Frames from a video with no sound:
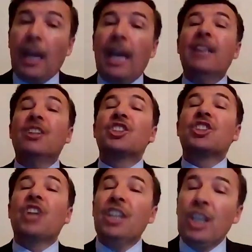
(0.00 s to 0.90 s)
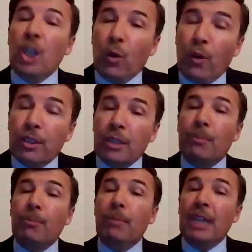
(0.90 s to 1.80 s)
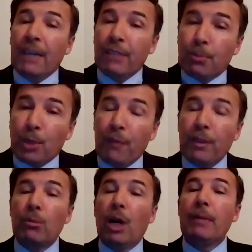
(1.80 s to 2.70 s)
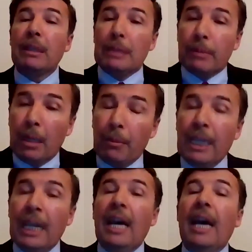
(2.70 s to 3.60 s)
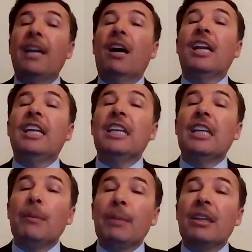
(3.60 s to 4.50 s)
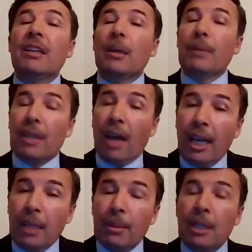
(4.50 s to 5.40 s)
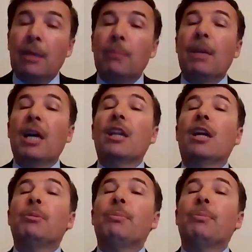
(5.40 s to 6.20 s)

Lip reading: and the son-in-law of the beloved Prophet Muhammad and Ali ibn Abi Talib, may Allah be